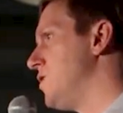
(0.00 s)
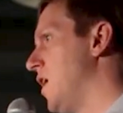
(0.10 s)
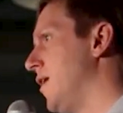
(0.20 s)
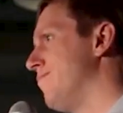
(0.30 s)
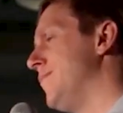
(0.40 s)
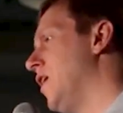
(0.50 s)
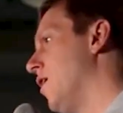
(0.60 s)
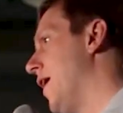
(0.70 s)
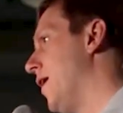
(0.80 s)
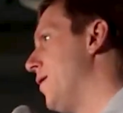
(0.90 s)
you say,
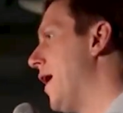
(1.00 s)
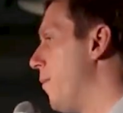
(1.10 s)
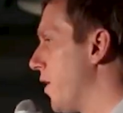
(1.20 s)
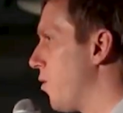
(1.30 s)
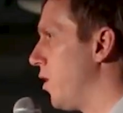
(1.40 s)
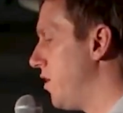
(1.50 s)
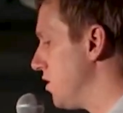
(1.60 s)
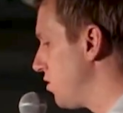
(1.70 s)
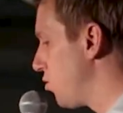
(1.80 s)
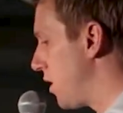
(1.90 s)
hey, yeah, Bitcoin
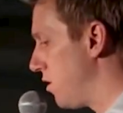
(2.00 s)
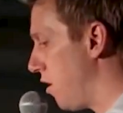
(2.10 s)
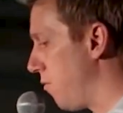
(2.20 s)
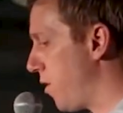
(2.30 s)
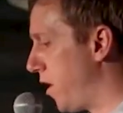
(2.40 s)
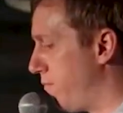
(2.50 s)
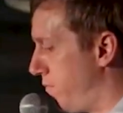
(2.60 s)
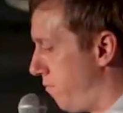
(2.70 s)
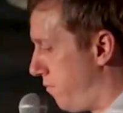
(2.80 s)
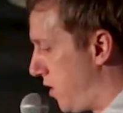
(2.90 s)
doesn't threaten the dollar,
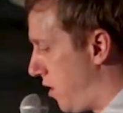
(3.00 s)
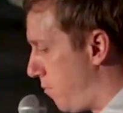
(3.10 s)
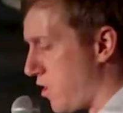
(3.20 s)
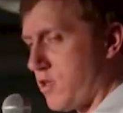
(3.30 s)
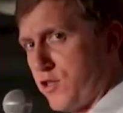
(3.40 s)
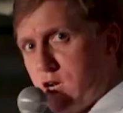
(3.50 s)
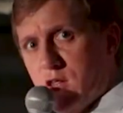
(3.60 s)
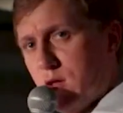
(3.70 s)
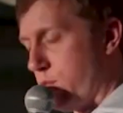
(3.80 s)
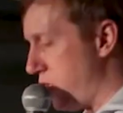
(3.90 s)
I'm not touching
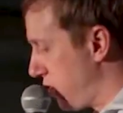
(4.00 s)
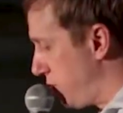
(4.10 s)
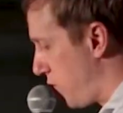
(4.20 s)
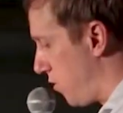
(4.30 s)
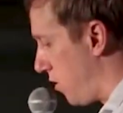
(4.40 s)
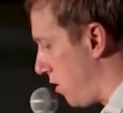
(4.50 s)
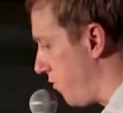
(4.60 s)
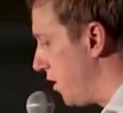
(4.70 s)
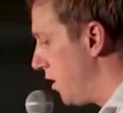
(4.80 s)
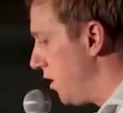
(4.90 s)
anything, but this keeps going on
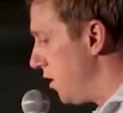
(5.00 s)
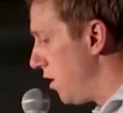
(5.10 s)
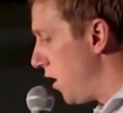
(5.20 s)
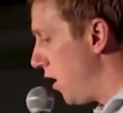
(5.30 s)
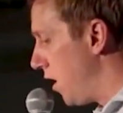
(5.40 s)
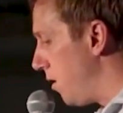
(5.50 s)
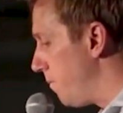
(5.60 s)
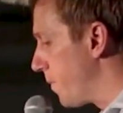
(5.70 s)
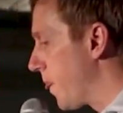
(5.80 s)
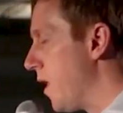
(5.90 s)
and
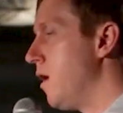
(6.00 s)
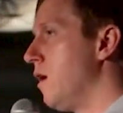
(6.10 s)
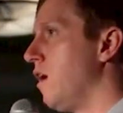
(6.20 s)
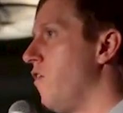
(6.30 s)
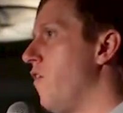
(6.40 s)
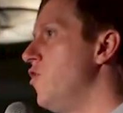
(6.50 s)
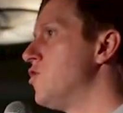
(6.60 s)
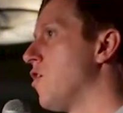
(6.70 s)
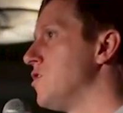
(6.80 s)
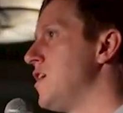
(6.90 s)
off. If you
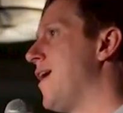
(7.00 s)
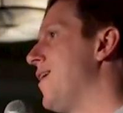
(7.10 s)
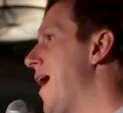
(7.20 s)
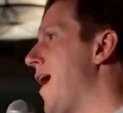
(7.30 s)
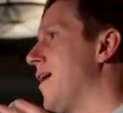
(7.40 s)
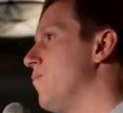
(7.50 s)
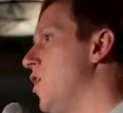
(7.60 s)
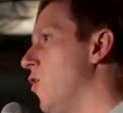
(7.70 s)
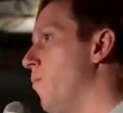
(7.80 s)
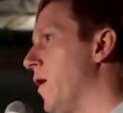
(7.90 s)
start saying, yeah,
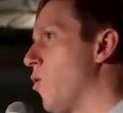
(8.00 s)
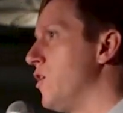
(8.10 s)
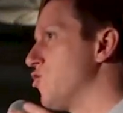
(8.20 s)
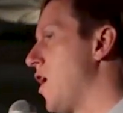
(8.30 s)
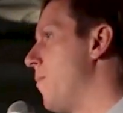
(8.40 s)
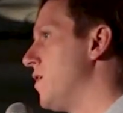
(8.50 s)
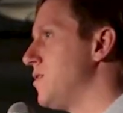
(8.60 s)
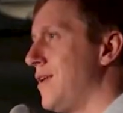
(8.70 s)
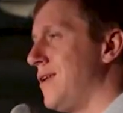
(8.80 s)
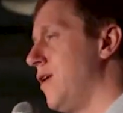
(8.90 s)
Bitcoin's great, but
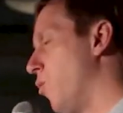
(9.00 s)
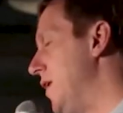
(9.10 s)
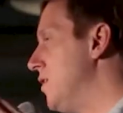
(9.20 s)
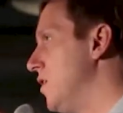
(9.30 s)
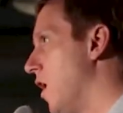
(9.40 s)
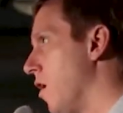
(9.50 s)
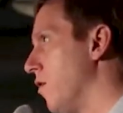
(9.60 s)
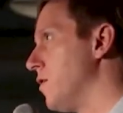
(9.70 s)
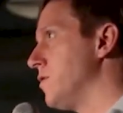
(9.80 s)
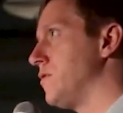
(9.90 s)
it's, we need the
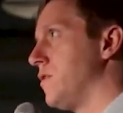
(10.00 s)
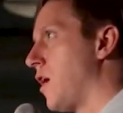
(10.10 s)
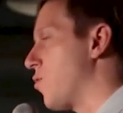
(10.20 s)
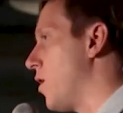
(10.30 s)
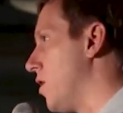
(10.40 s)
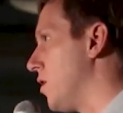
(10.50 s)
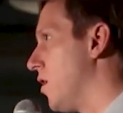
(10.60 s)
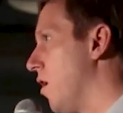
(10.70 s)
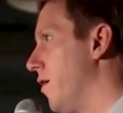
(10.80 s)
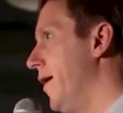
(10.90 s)
dollar, it's not threatening
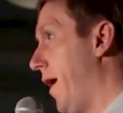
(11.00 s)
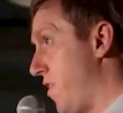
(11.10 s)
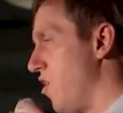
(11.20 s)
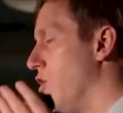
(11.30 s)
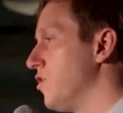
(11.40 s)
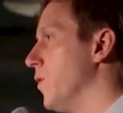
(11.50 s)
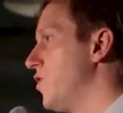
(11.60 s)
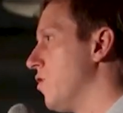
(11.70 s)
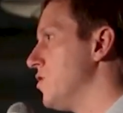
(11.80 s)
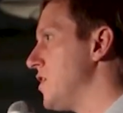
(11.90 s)
the dollar, and then it
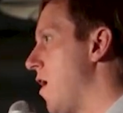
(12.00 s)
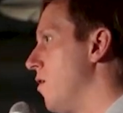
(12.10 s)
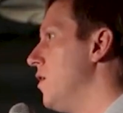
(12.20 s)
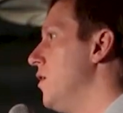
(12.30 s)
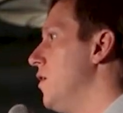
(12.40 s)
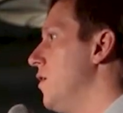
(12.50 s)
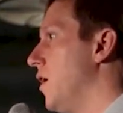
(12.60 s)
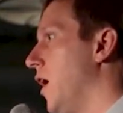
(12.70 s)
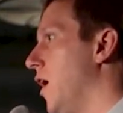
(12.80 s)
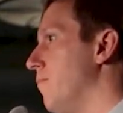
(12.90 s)
ultimately turns out,
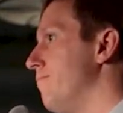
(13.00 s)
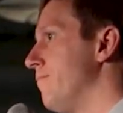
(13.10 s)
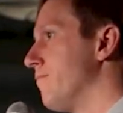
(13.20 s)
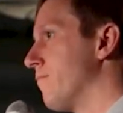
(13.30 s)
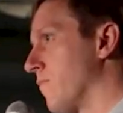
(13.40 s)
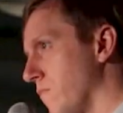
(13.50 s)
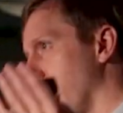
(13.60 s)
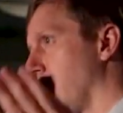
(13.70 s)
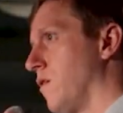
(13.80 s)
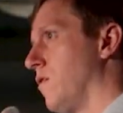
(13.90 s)

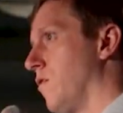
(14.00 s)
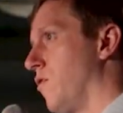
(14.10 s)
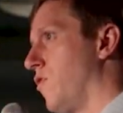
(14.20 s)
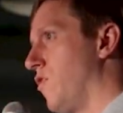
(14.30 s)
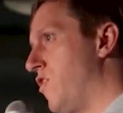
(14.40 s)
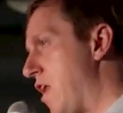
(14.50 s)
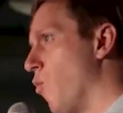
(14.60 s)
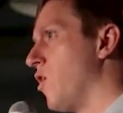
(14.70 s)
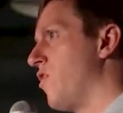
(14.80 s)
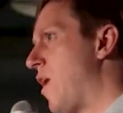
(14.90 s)

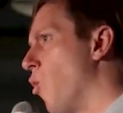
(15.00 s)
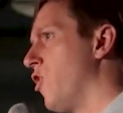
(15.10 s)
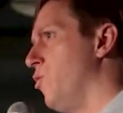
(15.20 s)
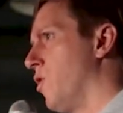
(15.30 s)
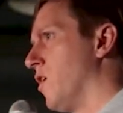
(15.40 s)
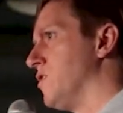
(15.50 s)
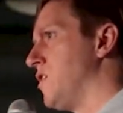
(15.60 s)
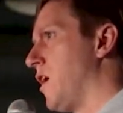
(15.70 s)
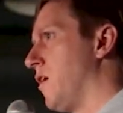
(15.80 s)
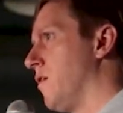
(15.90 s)
then what? Then what are you going to
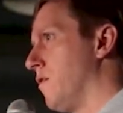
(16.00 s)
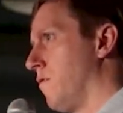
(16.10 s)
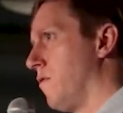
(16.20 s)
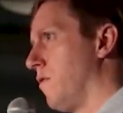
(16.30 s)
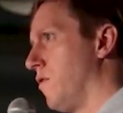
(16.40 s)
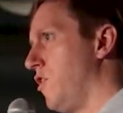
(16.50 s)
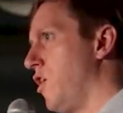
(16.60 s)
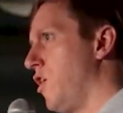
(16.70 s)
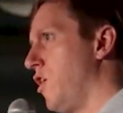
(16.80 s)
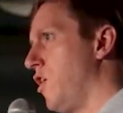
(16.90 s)
say?
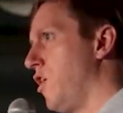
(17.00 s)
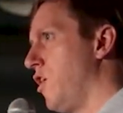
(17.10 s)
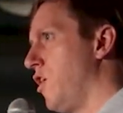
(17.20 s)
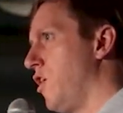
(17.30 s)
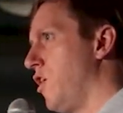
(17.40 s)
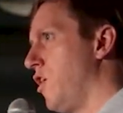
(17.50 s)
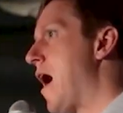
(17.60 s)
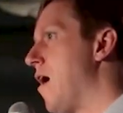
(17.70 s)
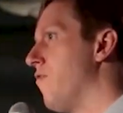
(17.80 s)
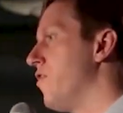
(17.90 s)
You're not going to
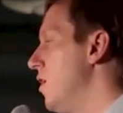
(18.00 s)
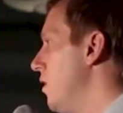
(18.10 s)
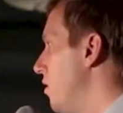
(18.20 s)
have